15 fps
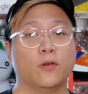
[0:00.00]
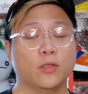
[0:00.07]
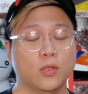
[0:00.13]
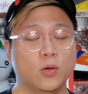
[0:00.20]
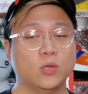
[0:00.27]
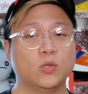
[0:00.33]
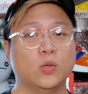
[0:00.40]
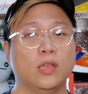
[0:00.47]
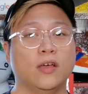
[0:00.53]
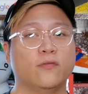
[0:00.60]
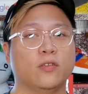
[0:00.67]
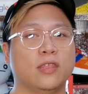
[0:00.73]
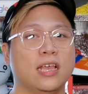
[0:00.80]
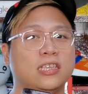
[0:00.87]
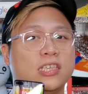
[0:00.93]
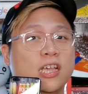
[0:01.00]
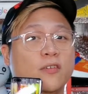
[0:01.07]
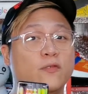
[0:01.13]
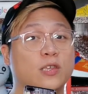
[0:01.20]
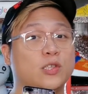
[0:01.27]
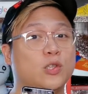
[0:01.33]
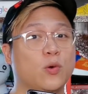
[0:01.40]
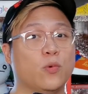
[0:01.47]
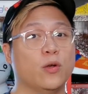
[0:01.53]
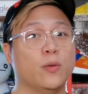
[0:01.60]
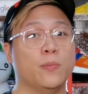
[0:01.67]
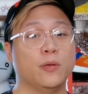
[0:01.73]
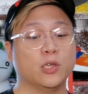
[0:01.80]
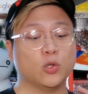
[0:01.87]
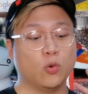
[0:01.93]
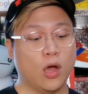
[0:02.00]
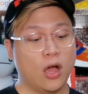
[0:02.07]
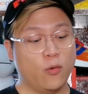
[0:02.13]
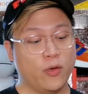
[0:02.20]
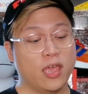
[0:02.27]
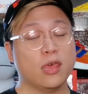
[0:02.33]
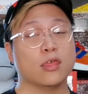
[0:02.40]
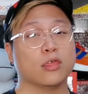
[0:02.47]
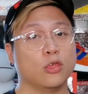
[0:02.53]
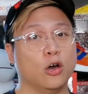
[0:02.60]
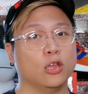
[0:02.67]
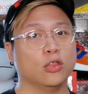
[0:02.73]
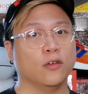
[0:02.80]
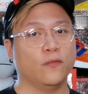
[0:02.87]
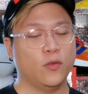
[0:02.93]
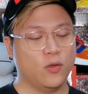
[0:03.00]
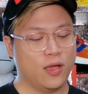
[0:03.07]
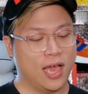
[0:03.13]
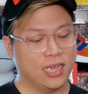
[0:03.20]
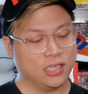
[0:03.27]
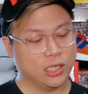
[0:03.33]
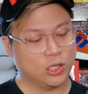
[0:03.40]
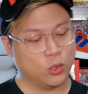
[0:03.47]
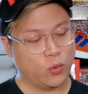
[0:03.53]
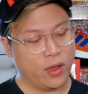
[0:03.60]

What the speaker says: For those who love to take selfies, don't worry because Huawei thought of you guys as